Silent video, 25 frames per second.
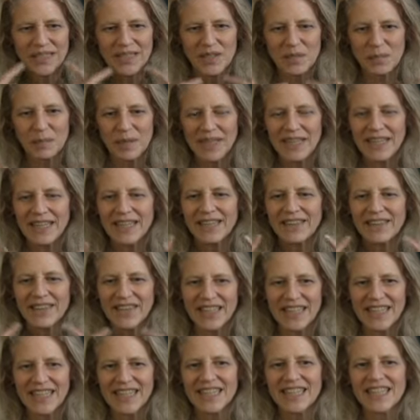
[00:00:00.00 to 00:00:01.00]
speaking
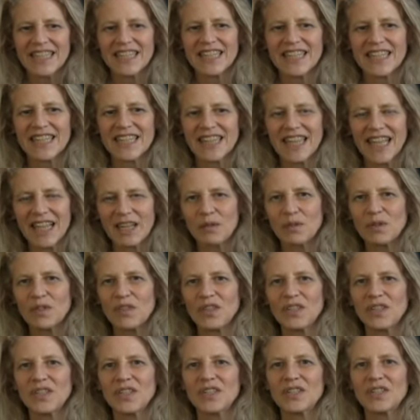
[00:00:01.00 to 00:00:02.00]
things in
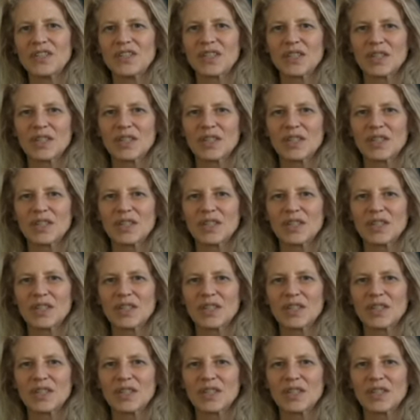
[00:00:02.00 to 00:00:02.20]
languages